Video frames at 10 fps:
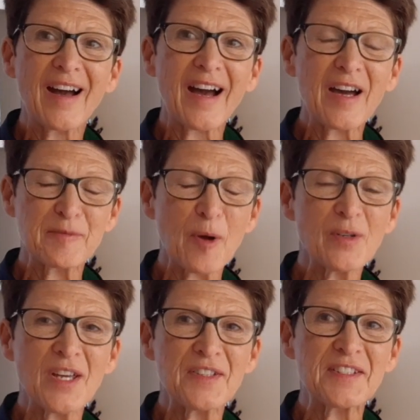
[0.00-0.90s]
I spoke
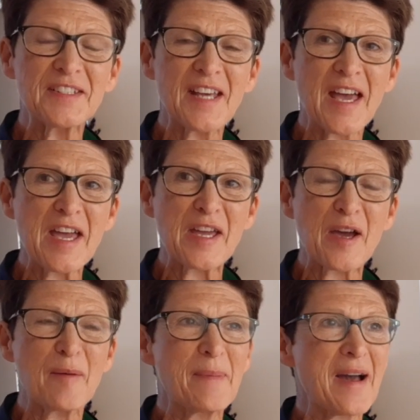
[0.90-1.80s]
yesterday
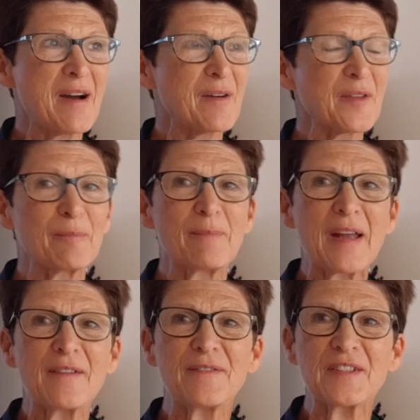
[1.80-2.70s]
about the
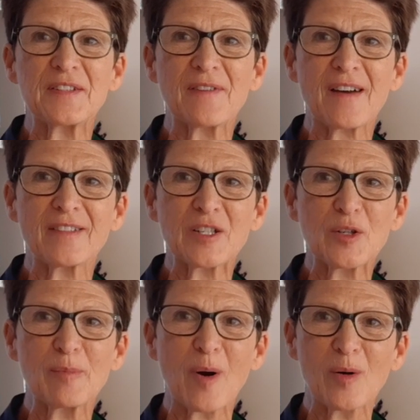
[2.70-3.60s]
benefits of having
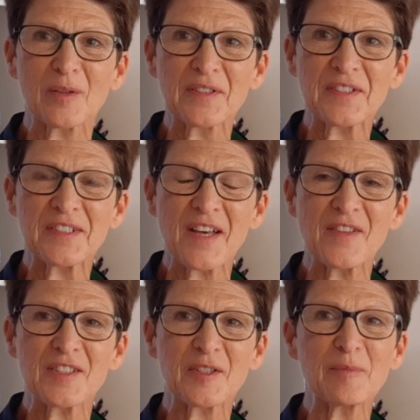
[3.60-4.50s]
2 bowls and
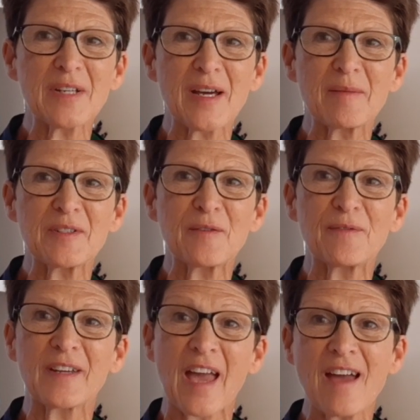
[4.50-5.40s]
that sometimes you
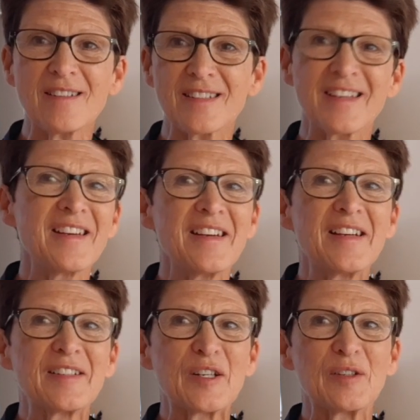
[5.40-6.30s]
forget
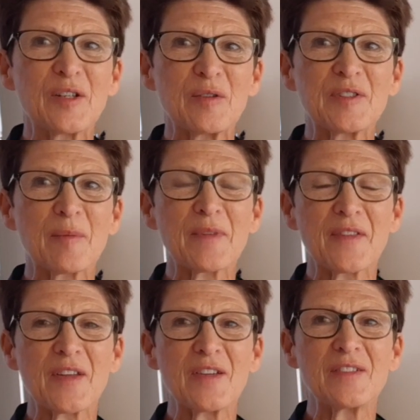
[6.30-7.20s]
to do something
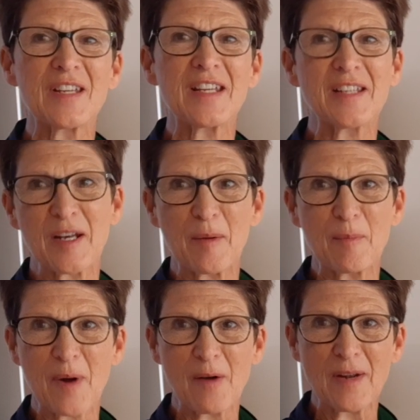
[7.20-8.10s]
that you need in
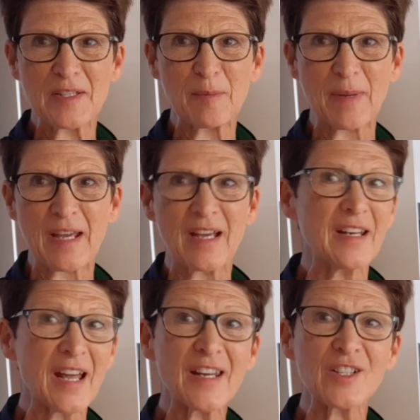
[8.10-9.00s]
a recipe. And
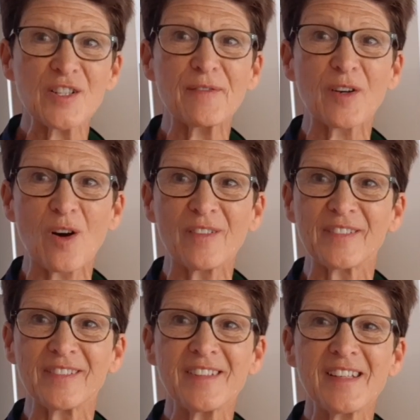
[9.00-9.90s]
I've actually
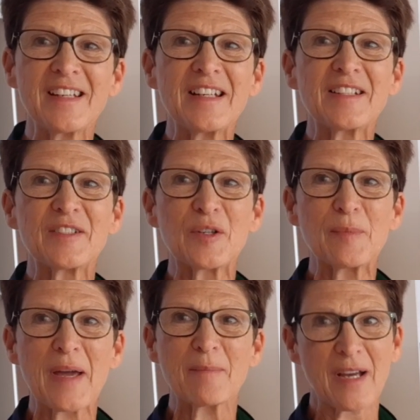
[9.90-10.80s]
forgotten to
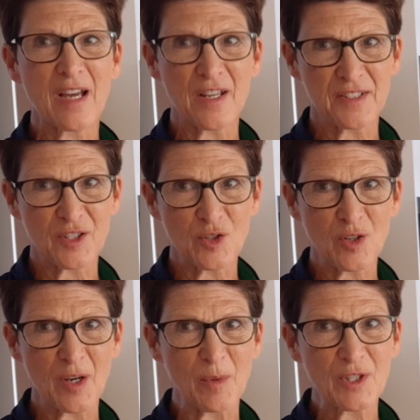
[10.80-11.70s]
make my caster
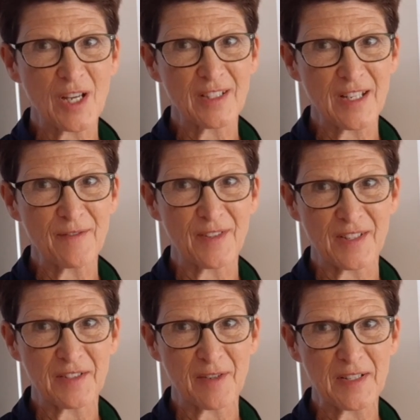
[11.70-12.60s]
sugar, which I need for
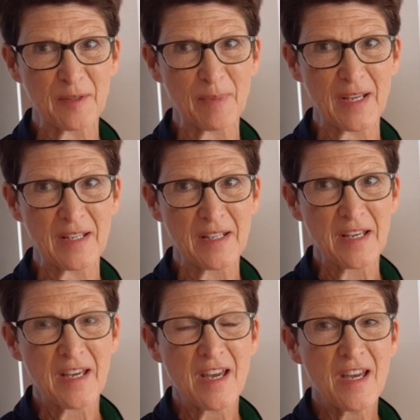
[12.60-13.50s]
this recipe.